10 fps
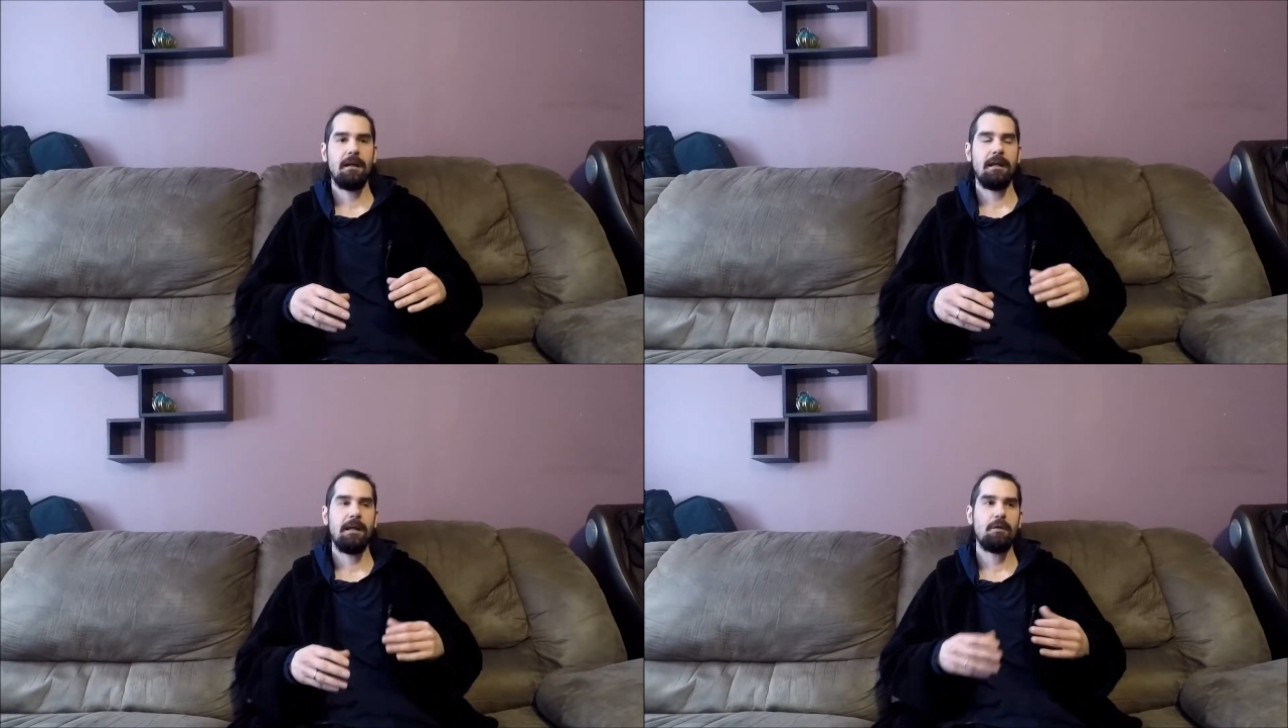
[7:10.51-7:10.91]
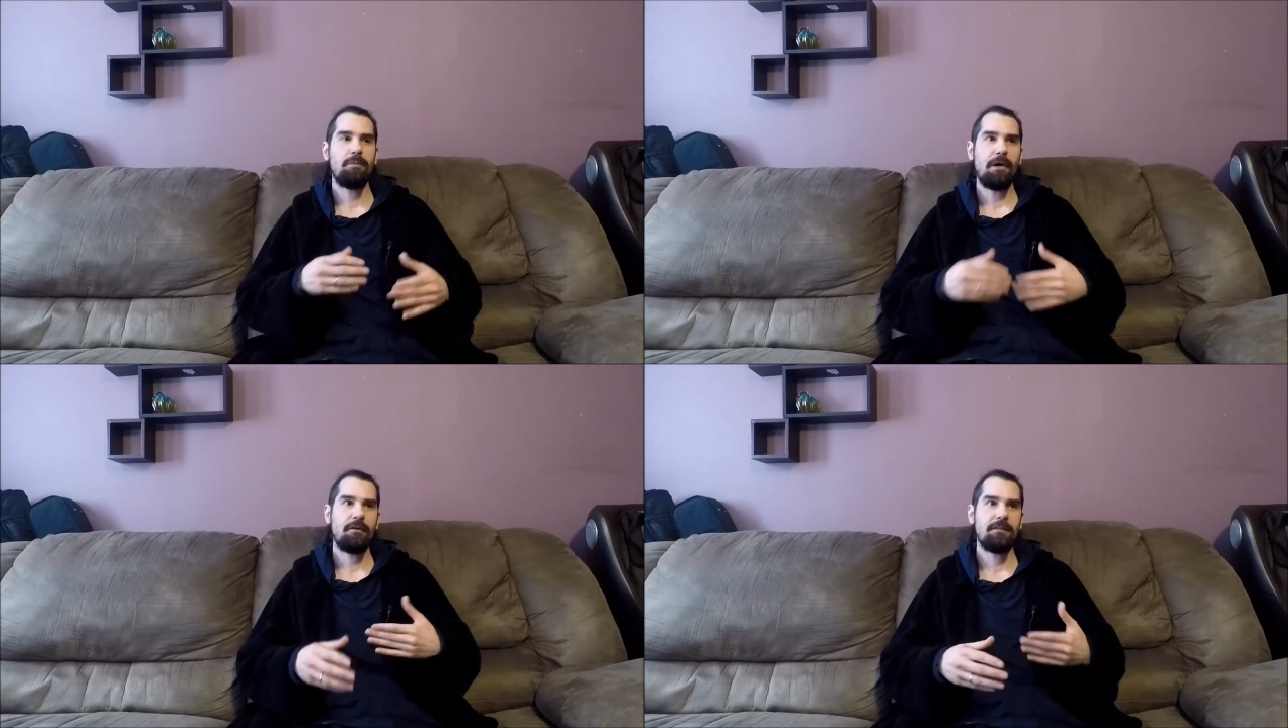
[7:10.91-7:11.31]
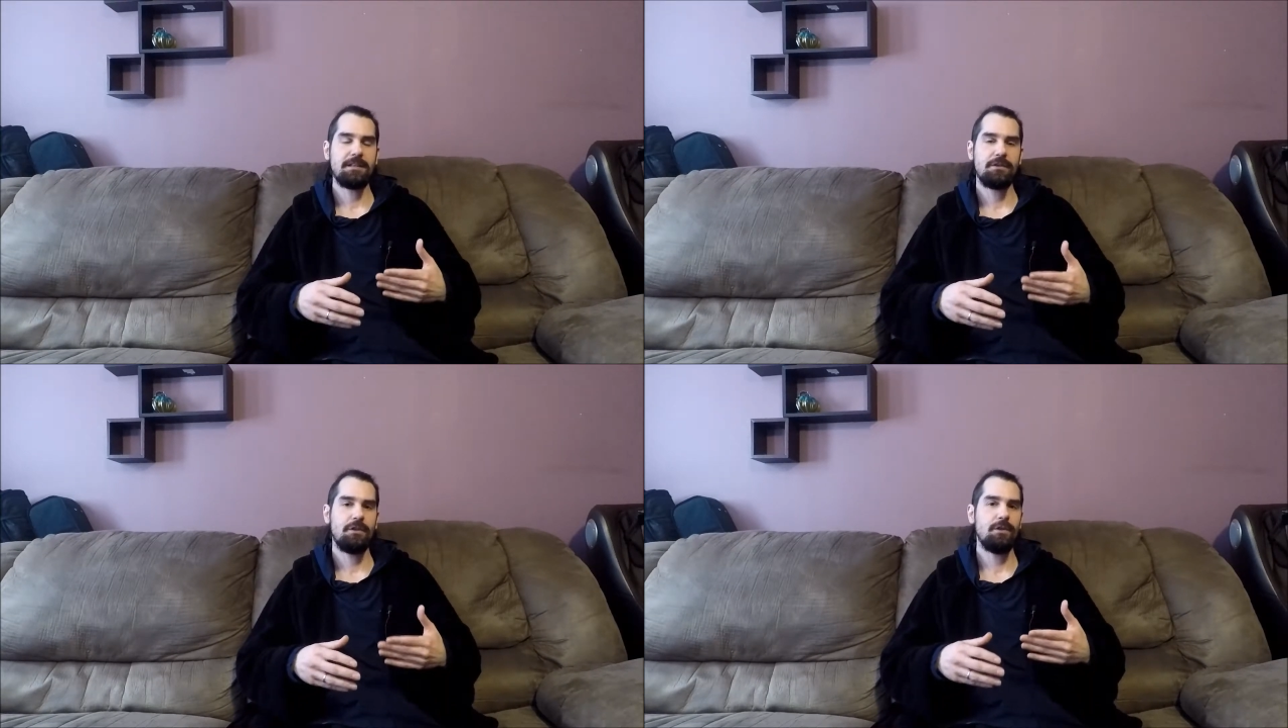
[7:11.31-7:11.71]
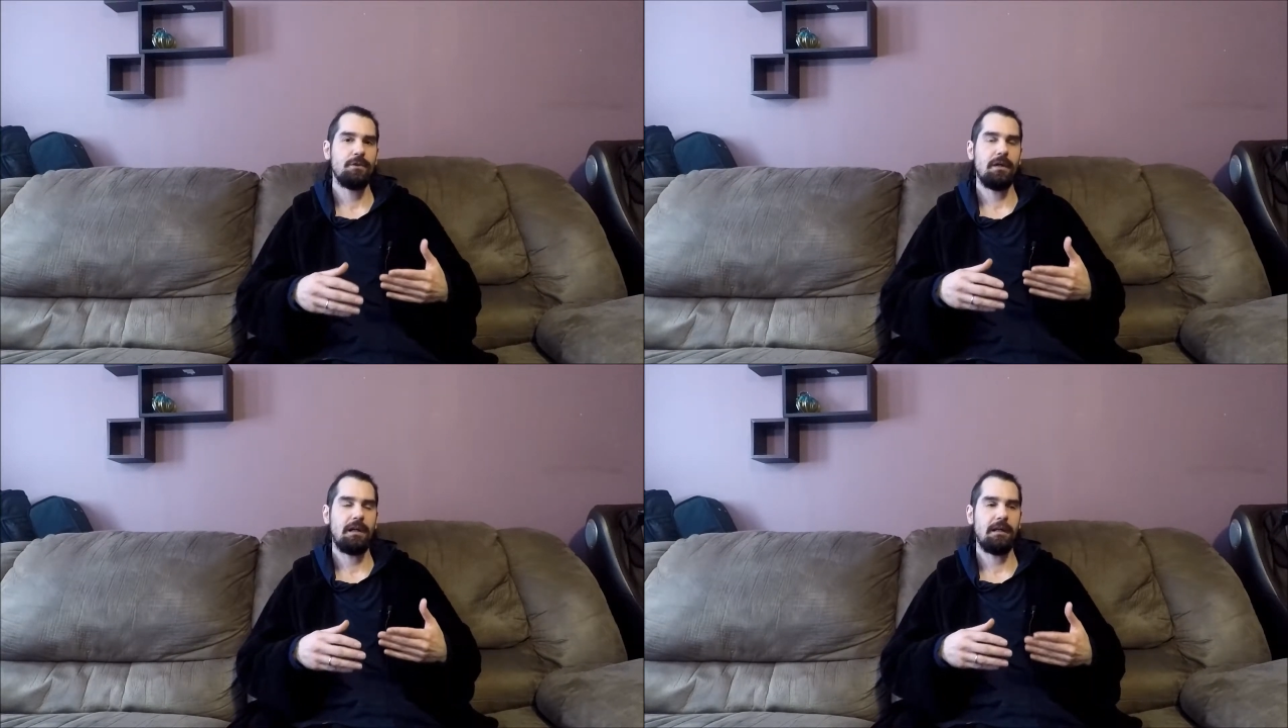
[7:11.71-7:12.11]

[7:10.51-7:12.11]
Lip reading: and part of this too